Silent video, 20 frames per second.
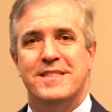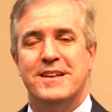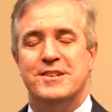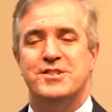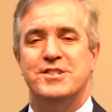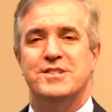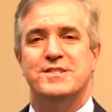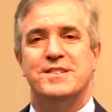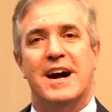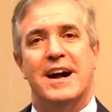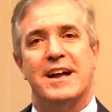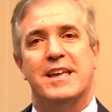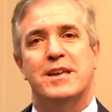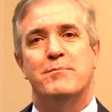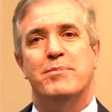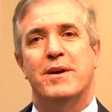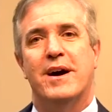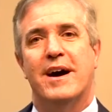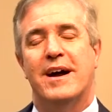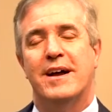that she's
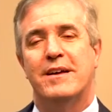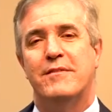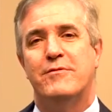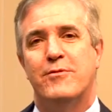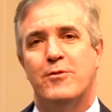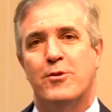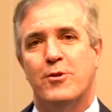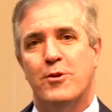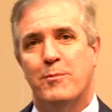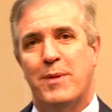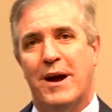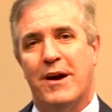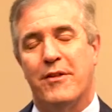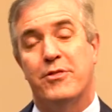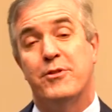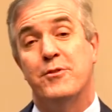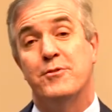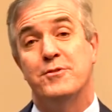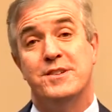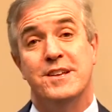occupied for
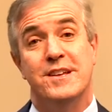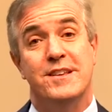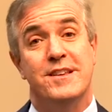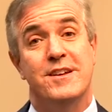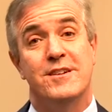about 13